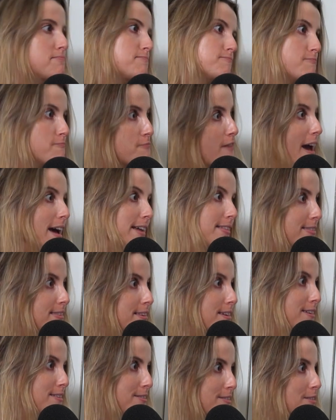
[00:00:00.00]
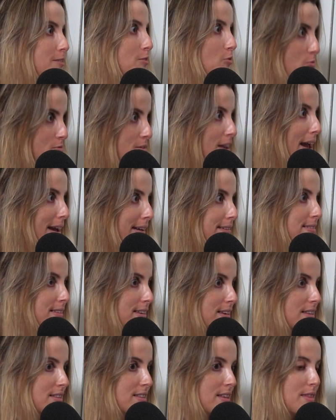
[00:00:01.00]
VAT season or tax
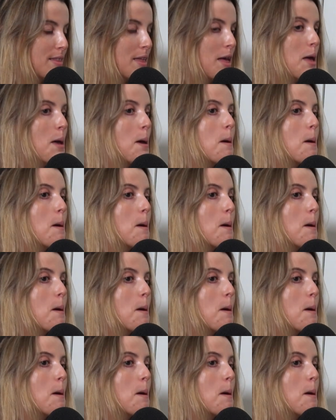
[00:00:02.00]
season,